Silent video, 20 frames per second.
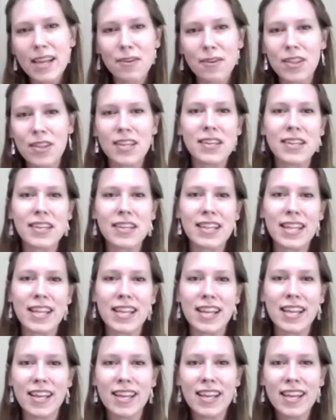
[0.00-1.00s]

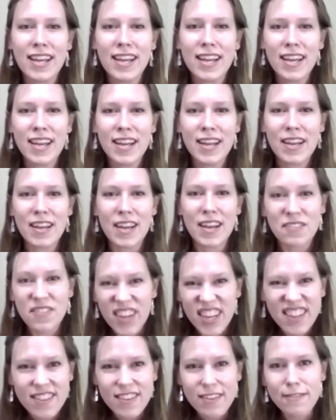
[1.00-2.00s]
authentically
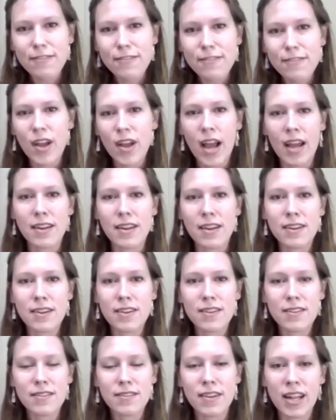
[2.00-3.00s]
effective and
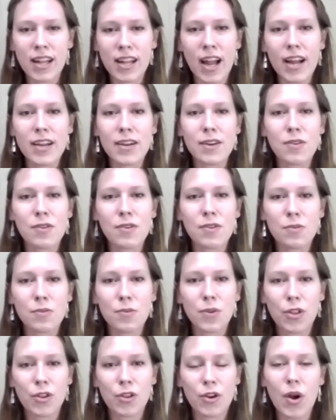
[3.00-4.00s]
aligned
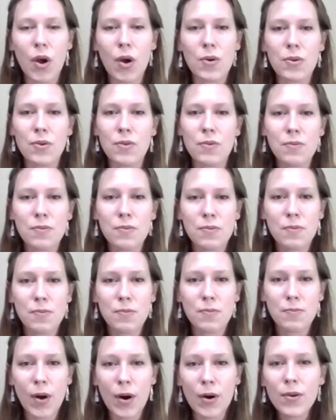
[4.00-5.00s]
with your own
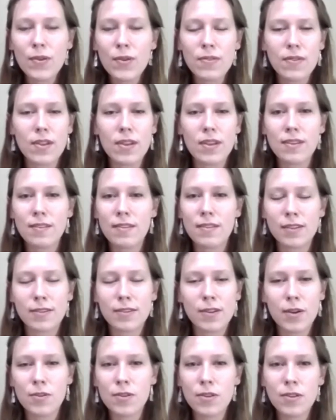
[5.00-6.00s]
morals, and
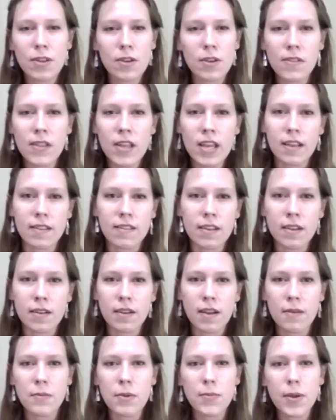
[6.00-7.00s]
go do those things.
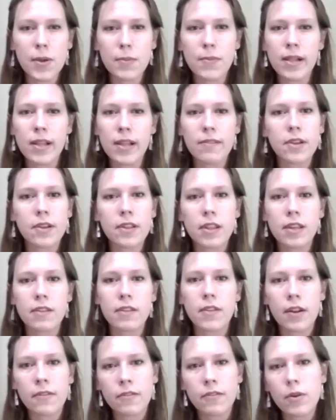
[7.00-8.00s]
I'm a big believer that if
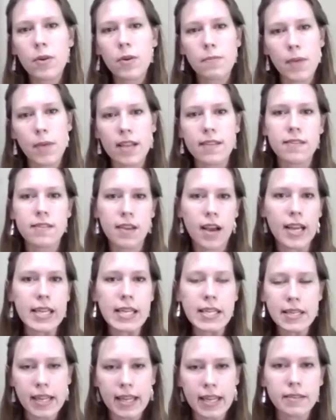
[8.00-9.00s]
everyone makes a
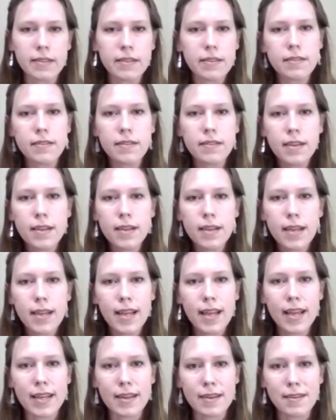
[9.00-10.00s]
tiny dent
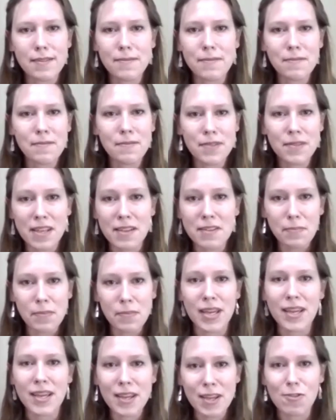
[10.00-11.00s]
in these
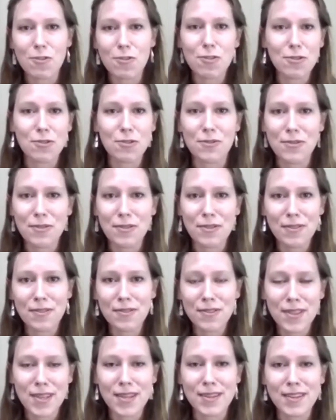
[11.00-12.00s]
big issues,
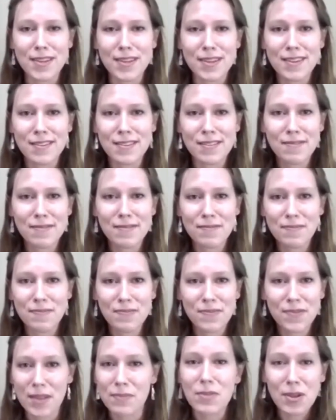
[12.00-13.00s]
that
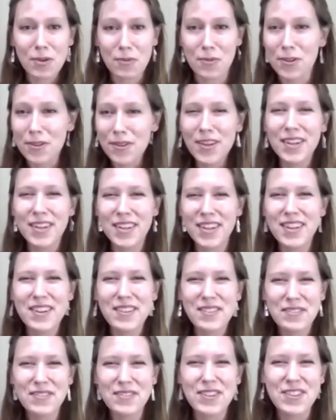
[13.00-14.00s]
something will
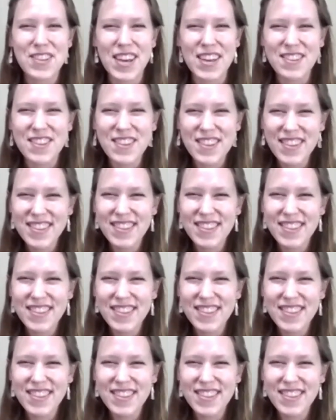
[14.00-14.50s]
will change.